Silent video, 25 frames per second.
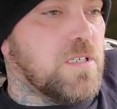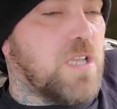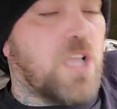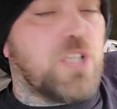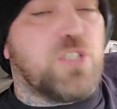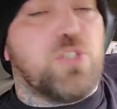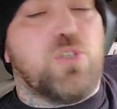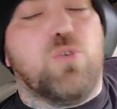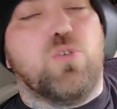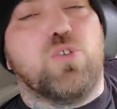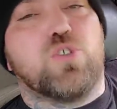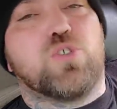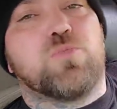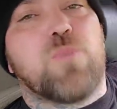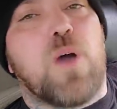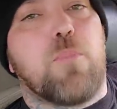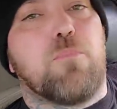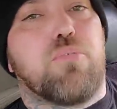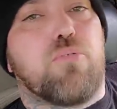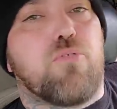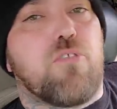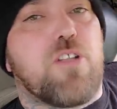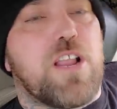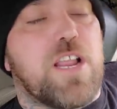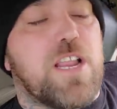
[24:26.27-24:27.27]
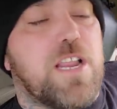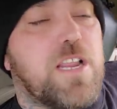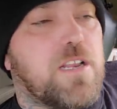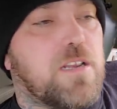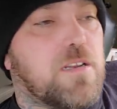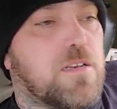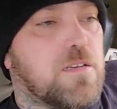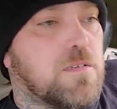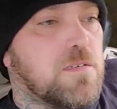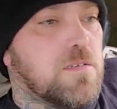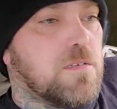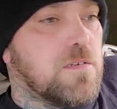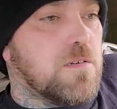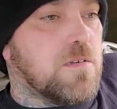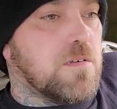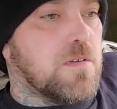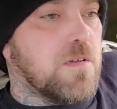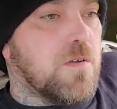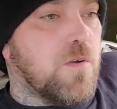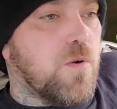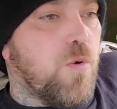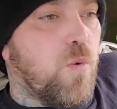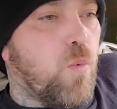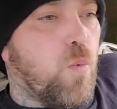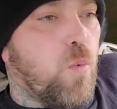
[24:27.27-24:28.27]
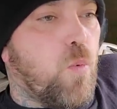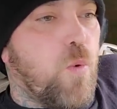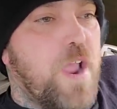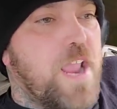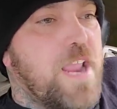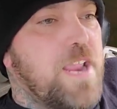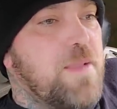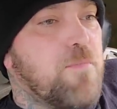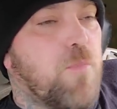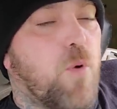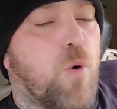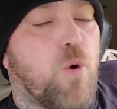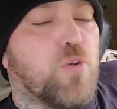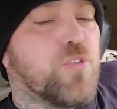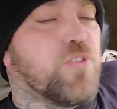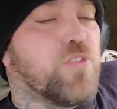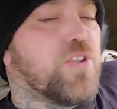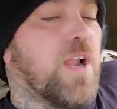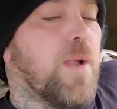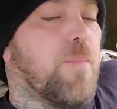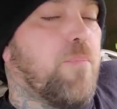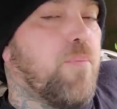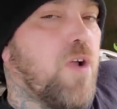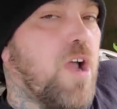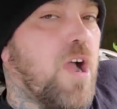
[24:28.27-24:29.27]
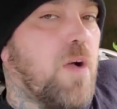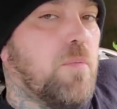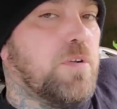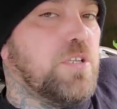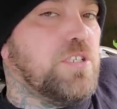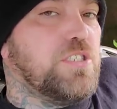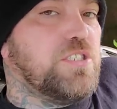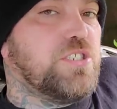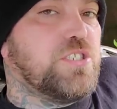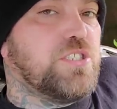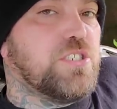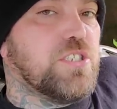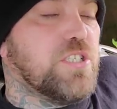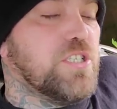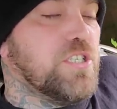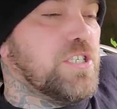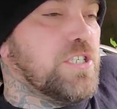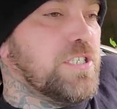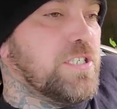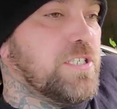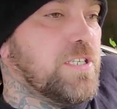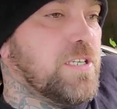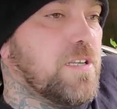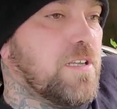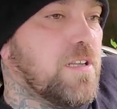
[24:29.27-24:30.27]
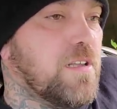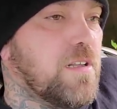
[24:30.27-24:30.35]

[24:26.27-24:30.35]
I use my brain way more than I probably should.